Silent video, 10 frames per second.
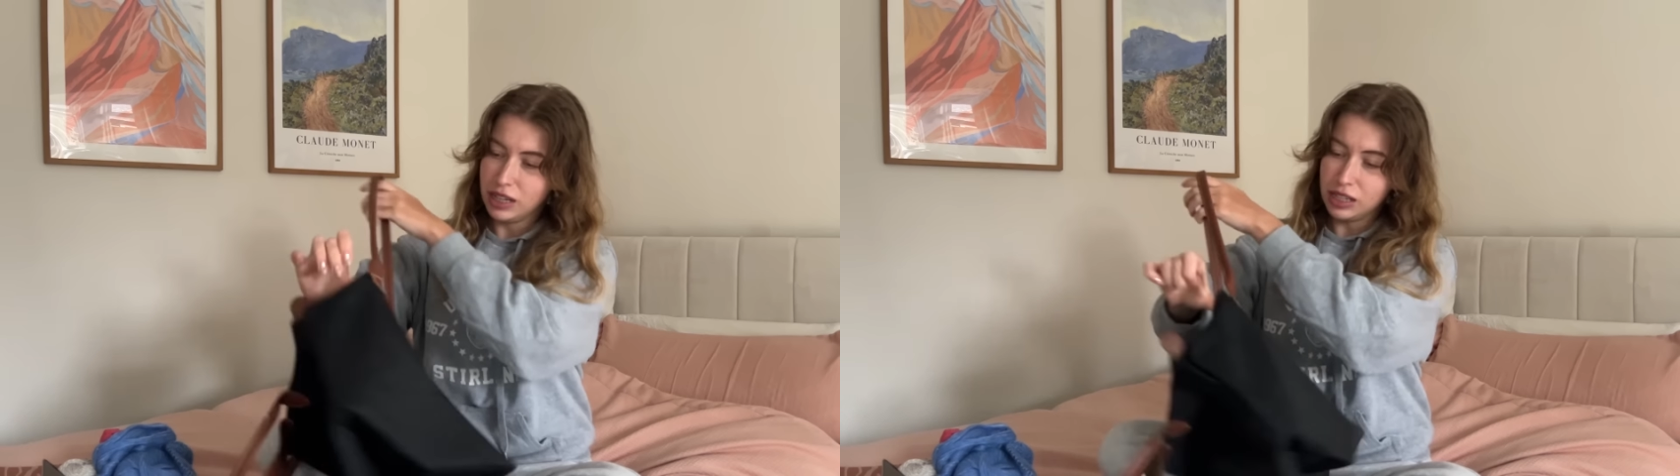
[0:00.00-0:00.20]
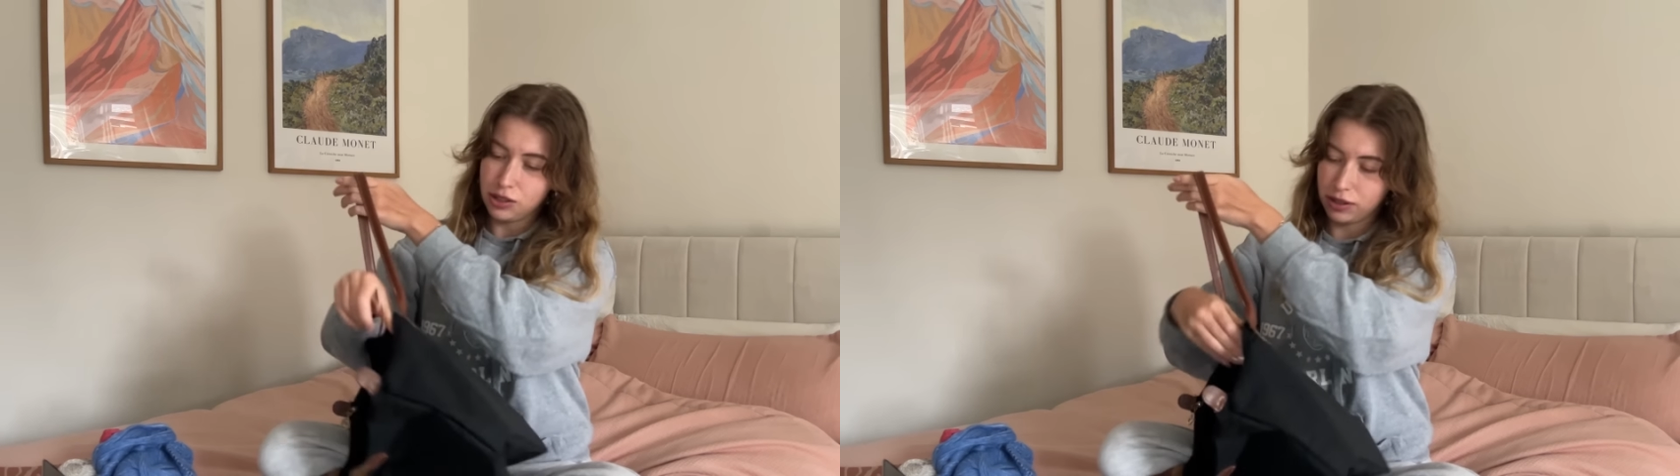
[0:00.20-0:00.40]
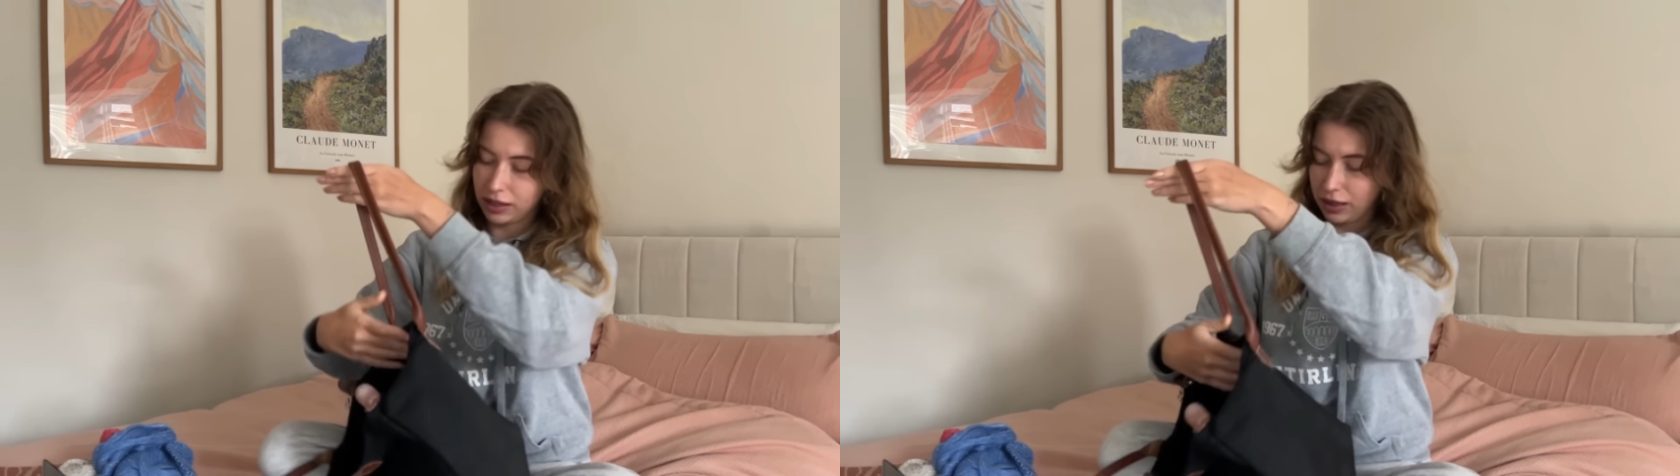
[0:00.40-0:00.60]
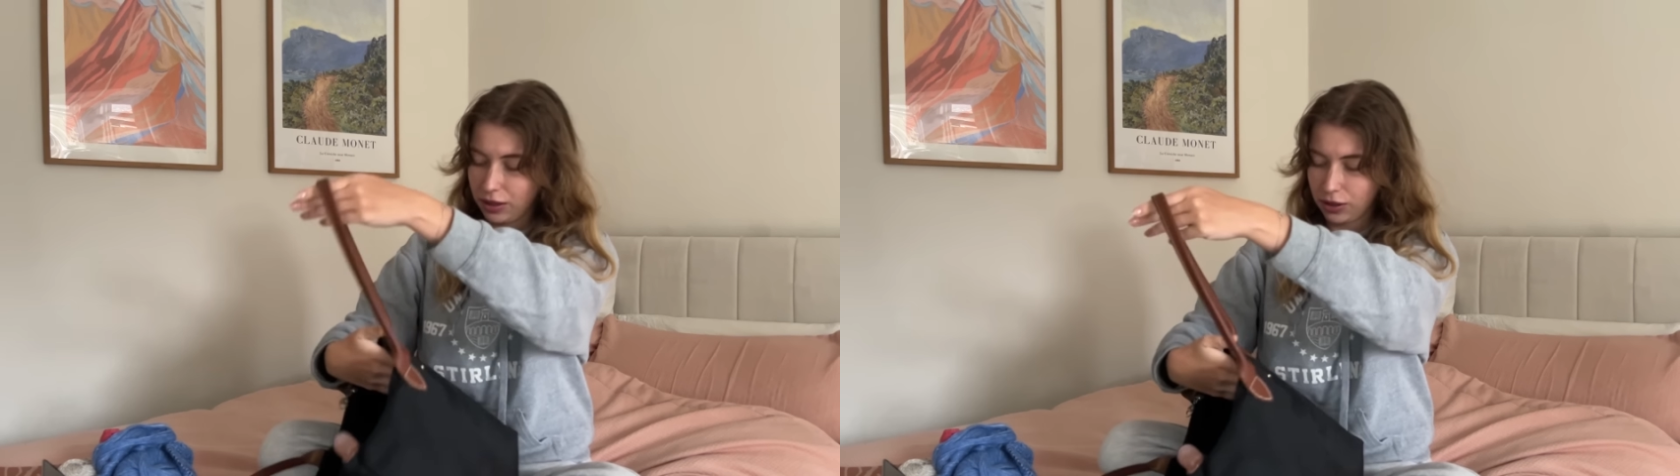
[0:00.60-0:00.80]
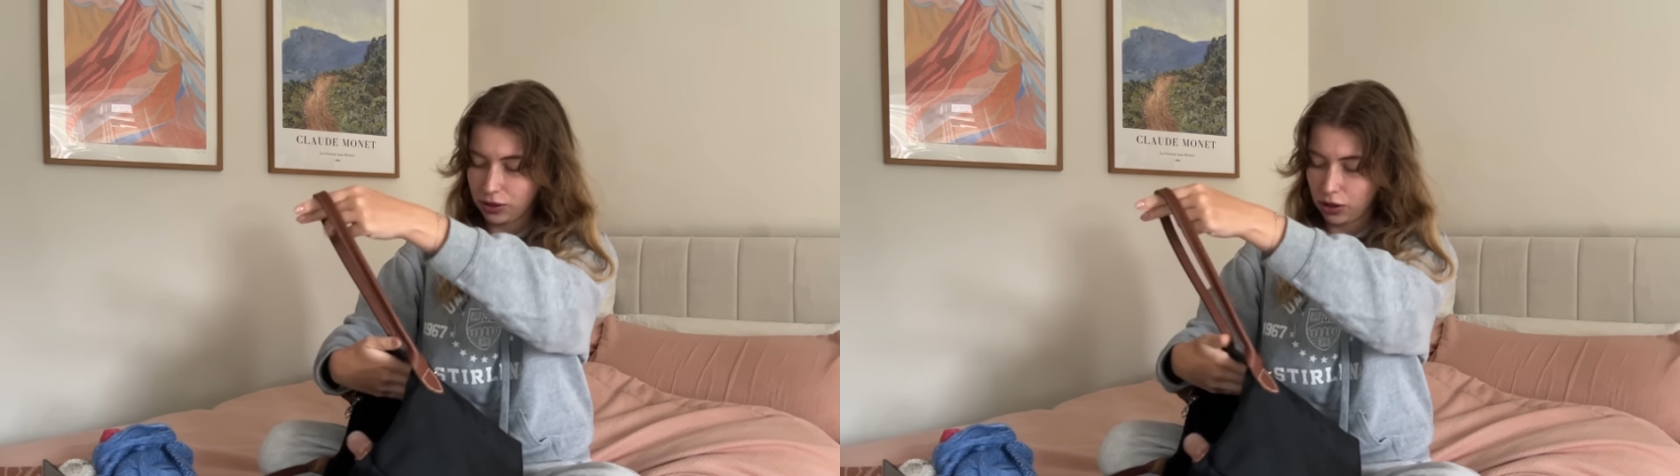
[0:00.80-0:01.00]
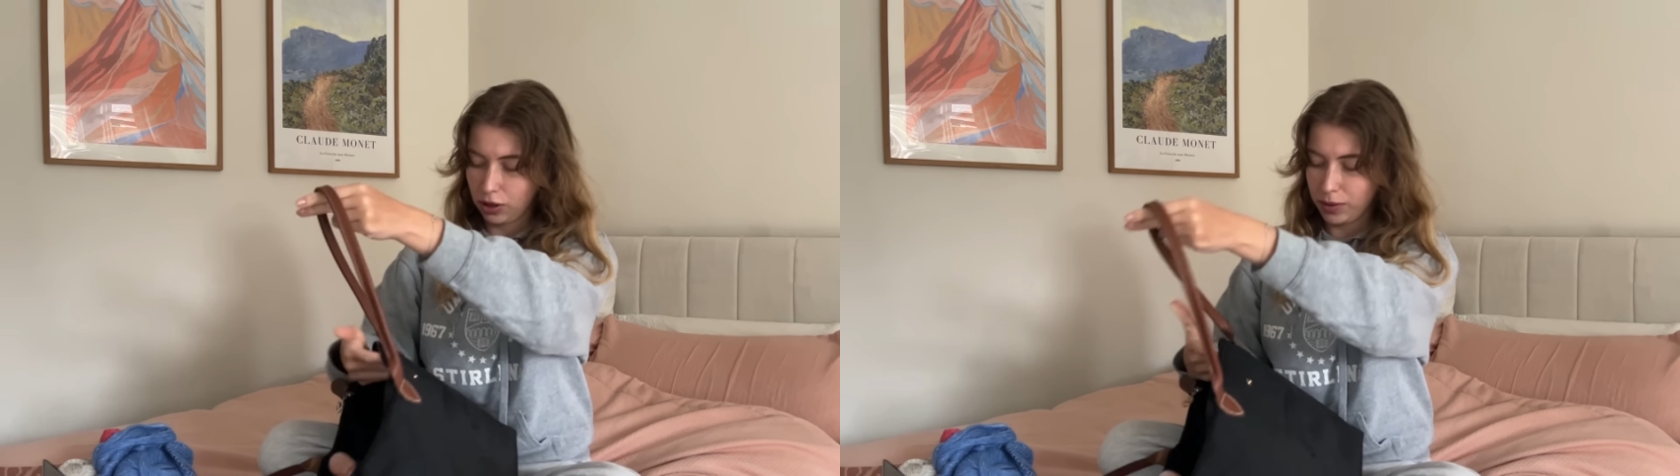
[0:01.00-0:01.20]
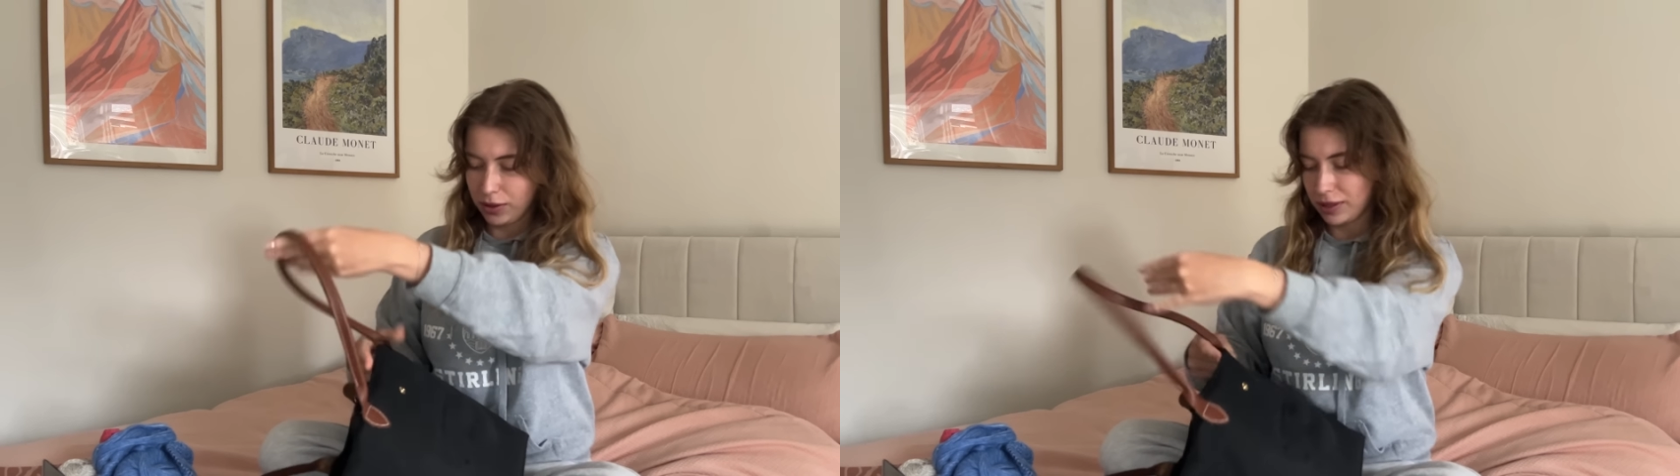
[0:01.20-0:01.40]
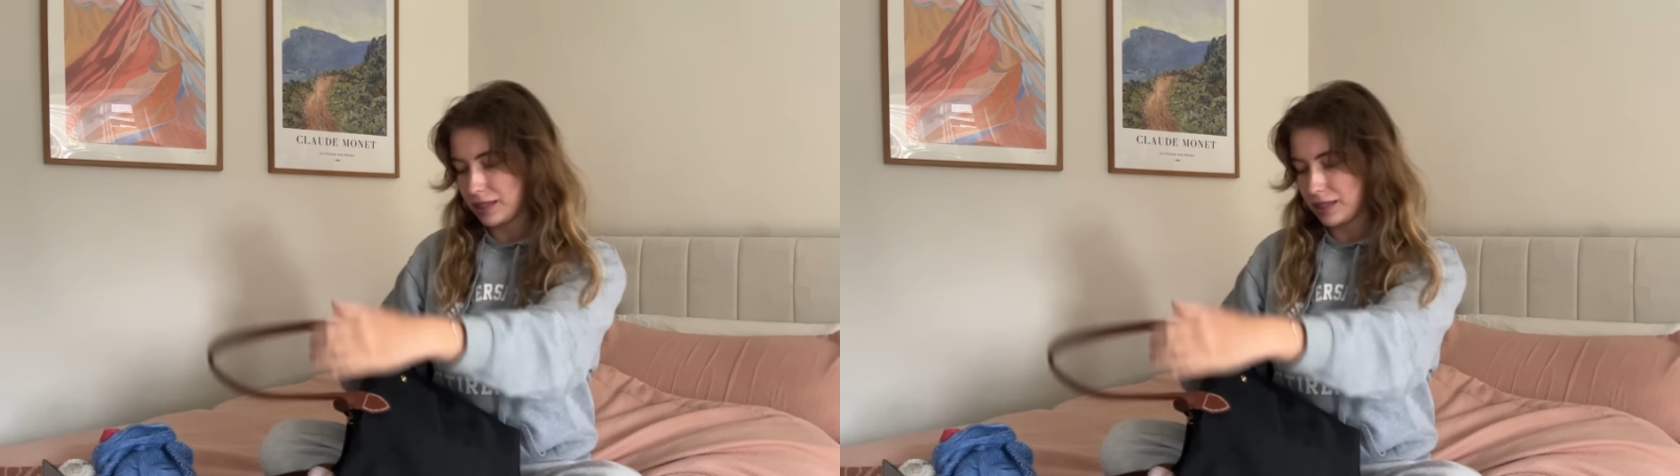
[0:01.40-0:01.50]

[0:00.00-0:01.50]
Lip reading: so that it looks almost the